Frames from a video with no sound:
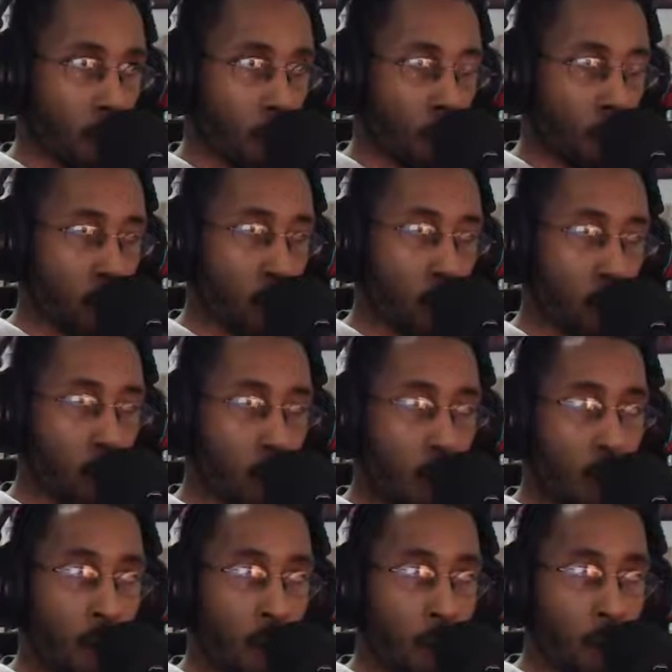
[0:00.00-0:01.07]

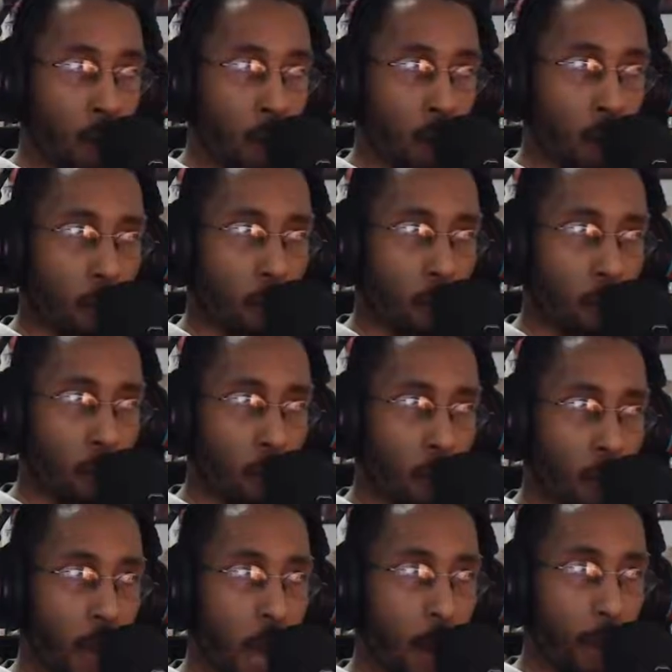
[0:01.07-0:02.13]
Crunchyroll
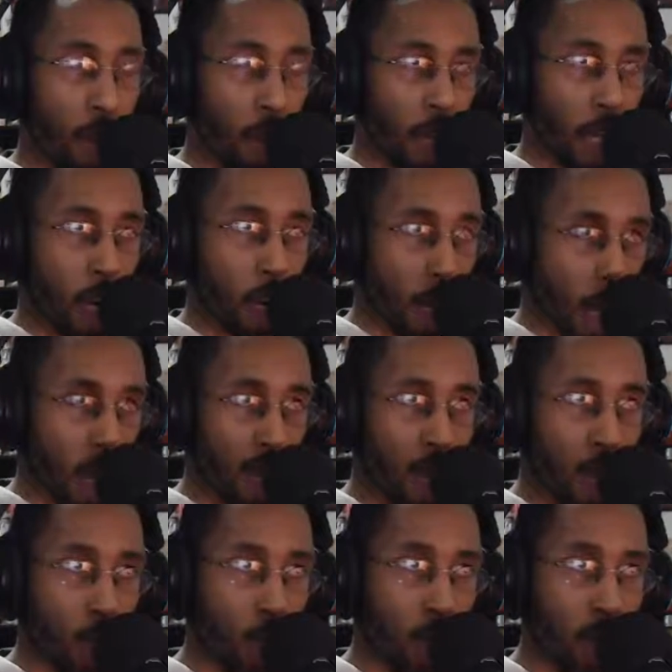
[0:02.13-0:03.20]
now putting out
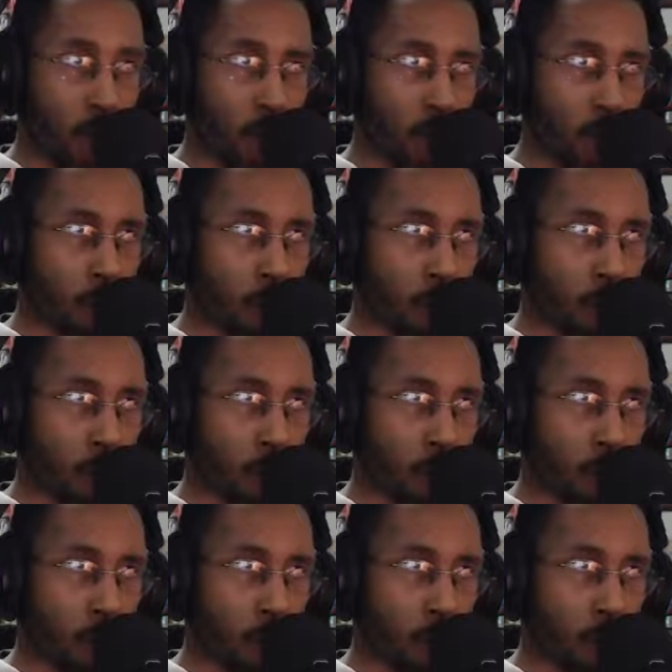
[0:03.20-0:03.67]
content warnings